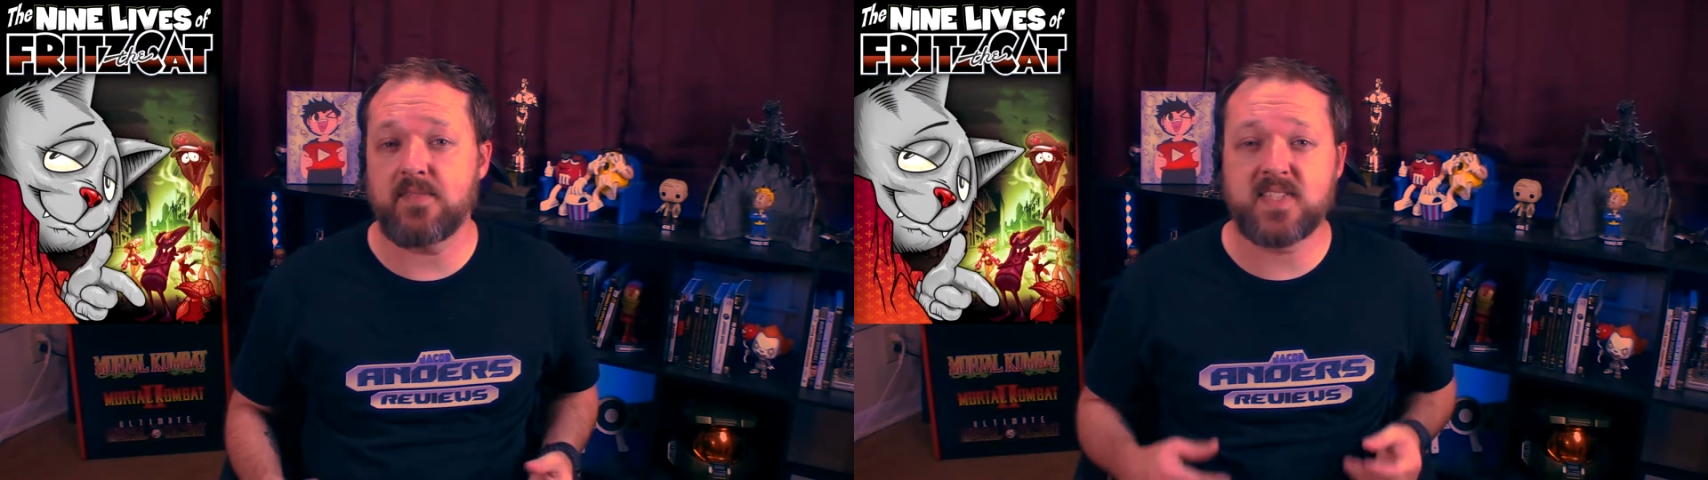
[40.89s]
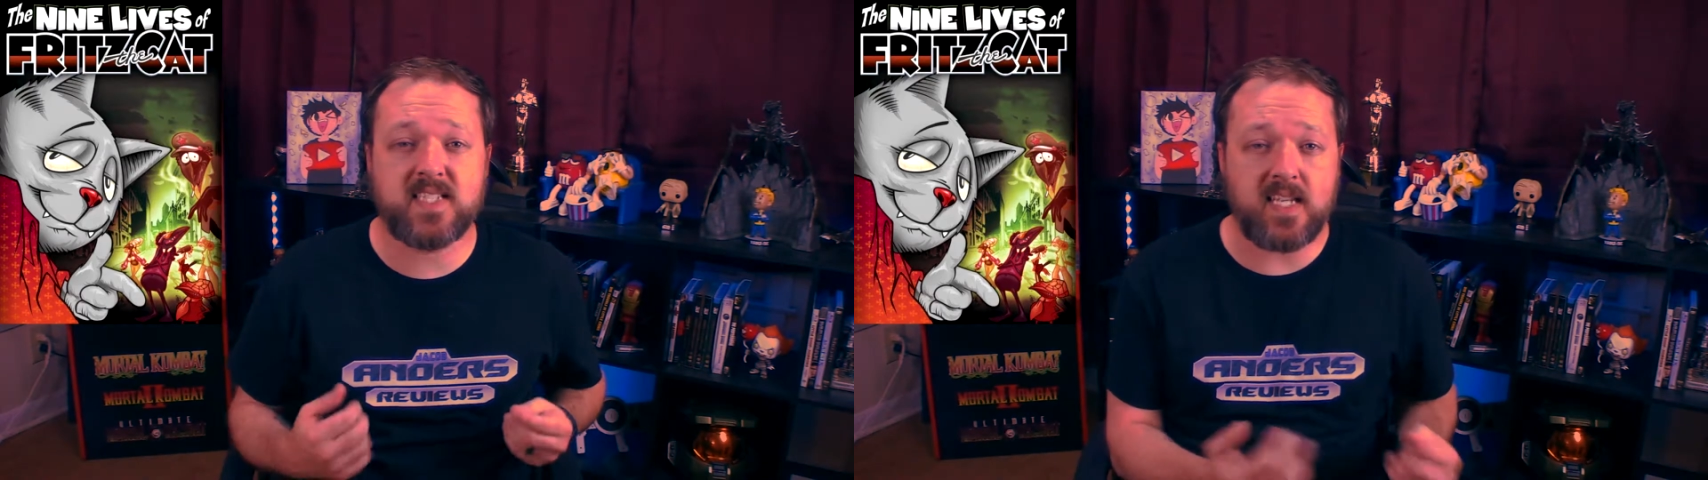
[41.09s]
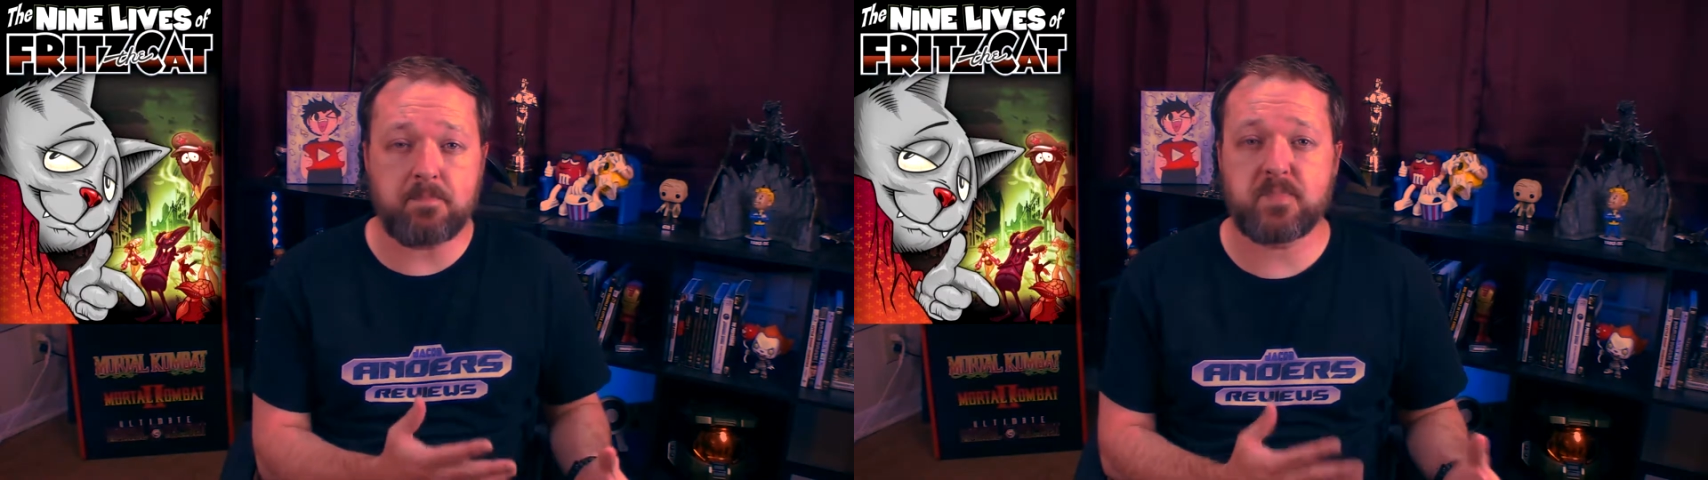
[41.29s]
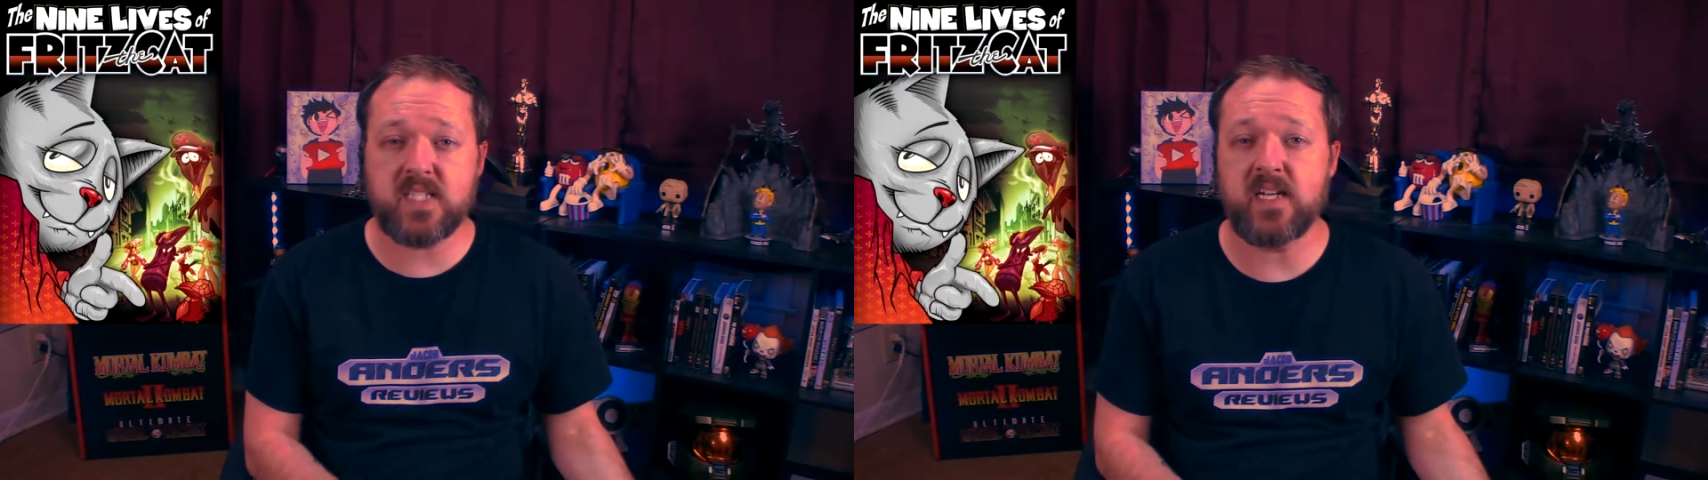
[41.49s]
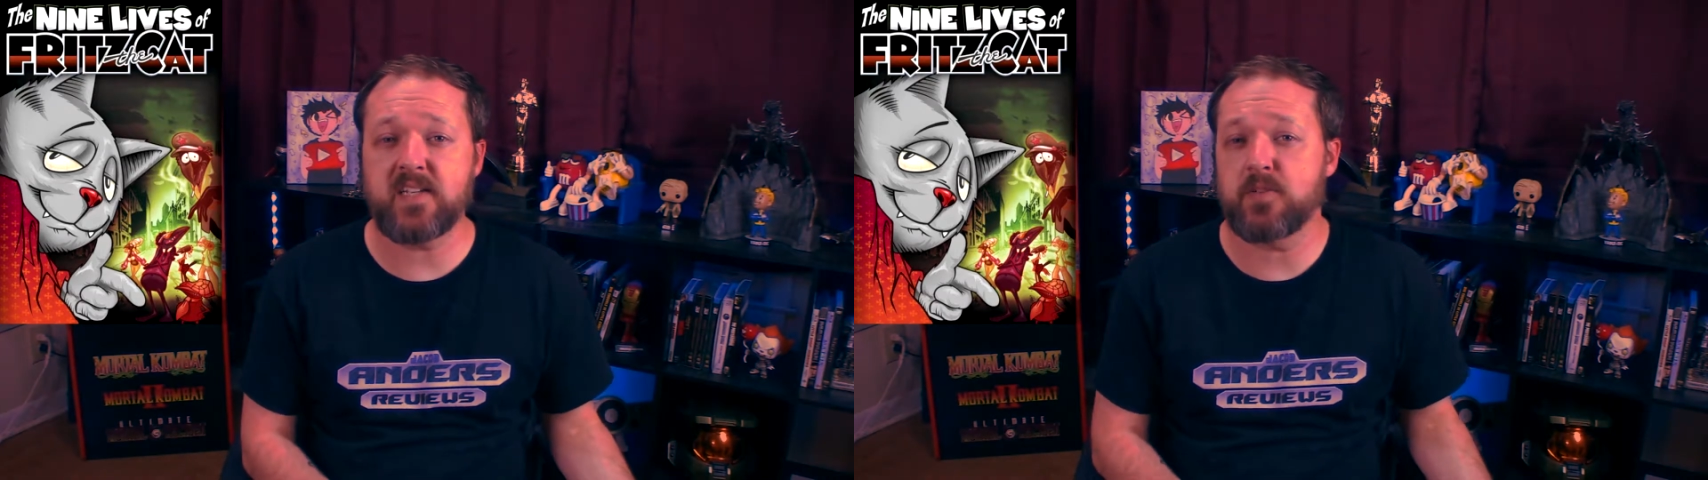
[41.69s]
of Skip
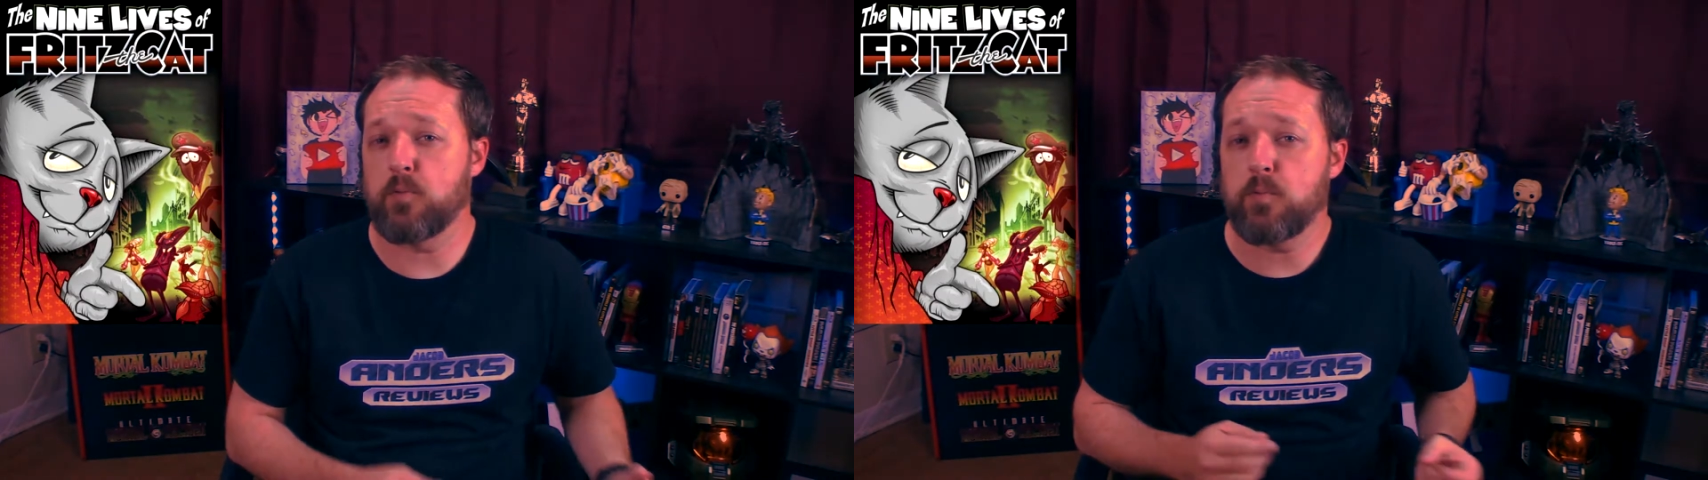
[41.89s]
Tenet,